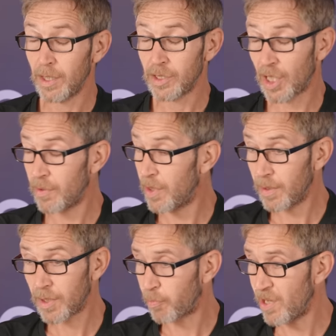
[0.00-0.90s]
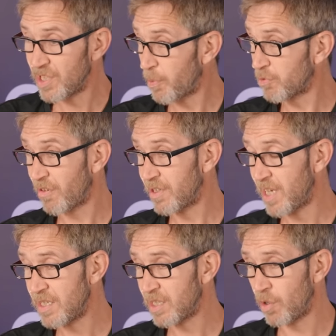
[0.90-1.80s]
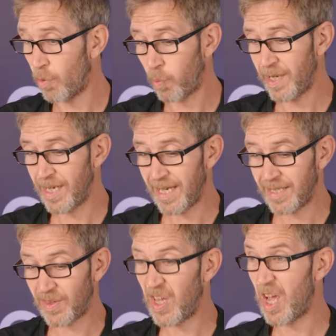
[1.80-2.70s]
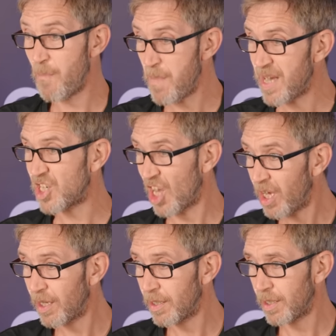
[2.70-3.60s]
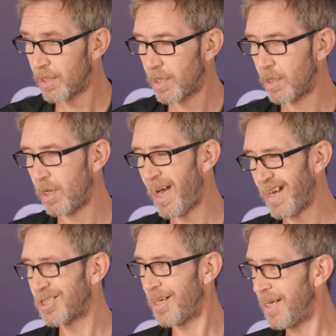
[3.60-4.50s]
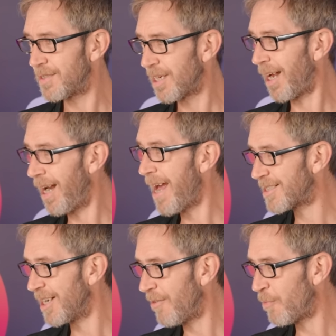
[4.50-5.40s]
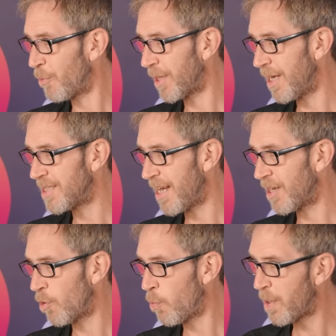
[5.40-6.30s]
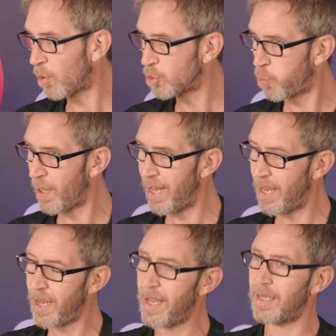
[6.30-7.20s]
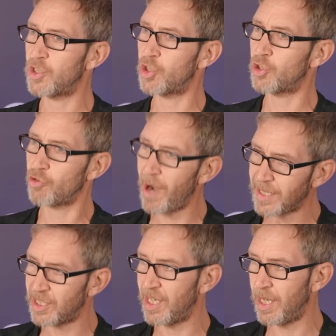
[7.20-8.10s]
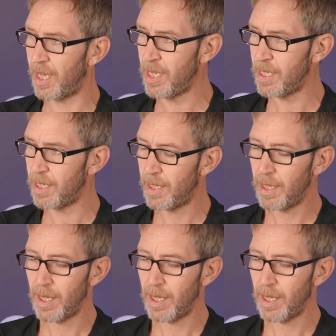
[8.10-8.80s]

So the, the principles are identical. We need the emitter. Actually, it's a collector, if you want to get technical, because we're extracting heat